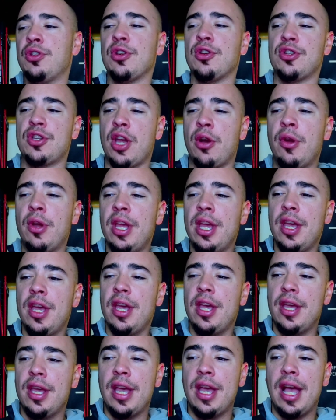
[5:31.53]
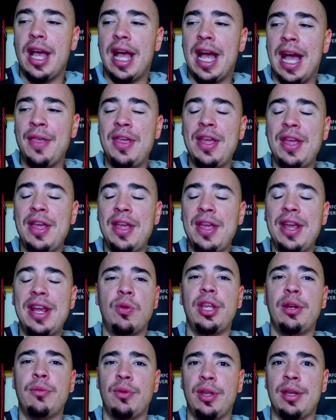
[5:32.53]
So I think it's really,
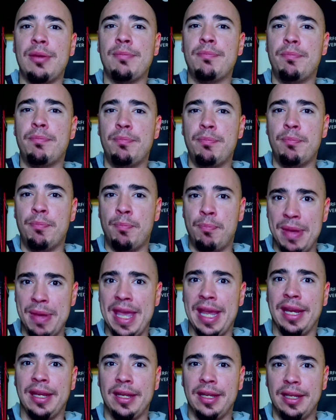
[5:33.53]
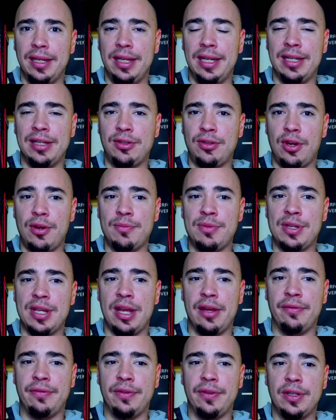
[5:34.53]
really big in terms of,